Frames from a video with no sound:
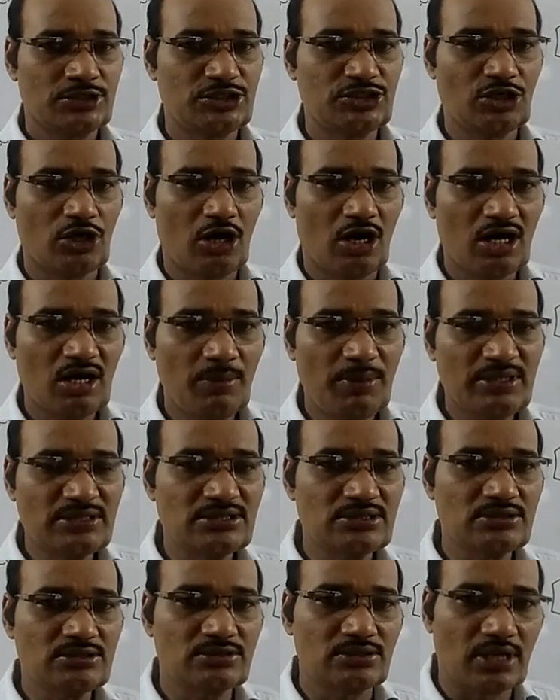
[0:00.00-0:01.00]
is
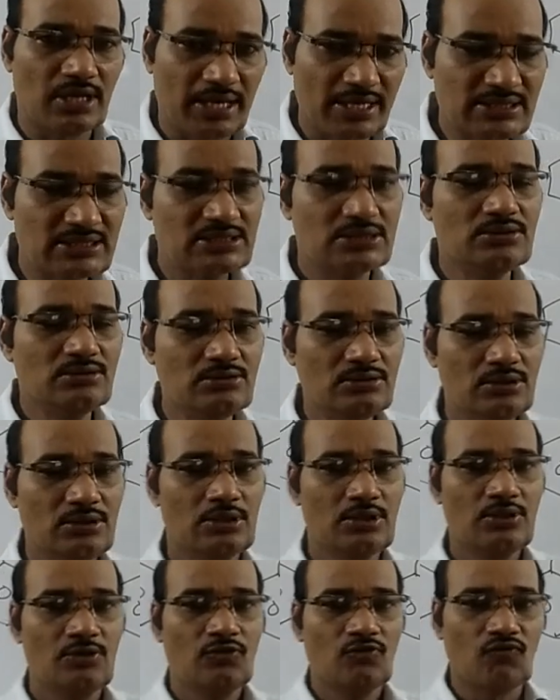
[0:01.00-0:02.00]
always less
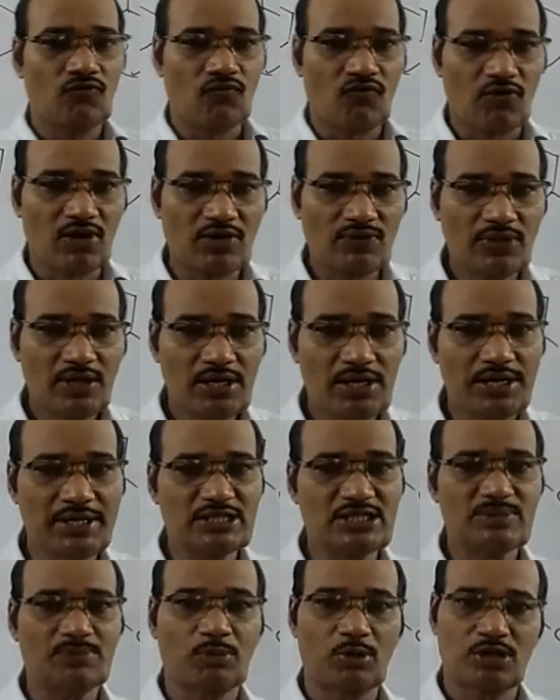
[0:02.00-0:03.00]
whether it
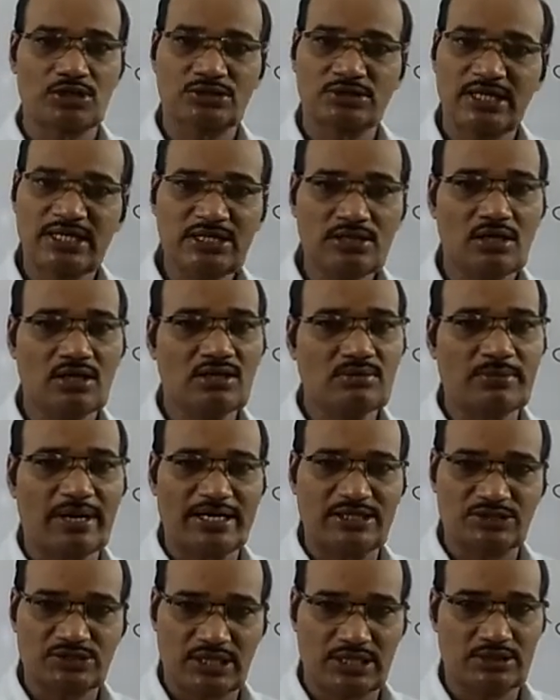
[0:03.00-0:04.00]
is plus I or
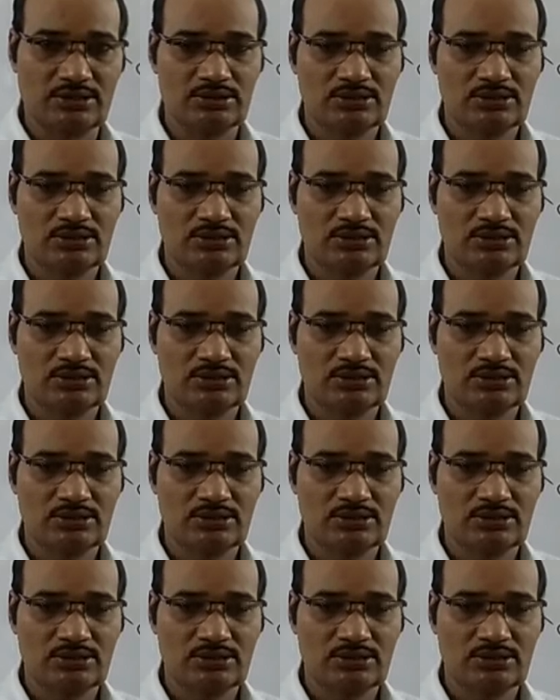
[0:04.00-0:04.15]
minus I.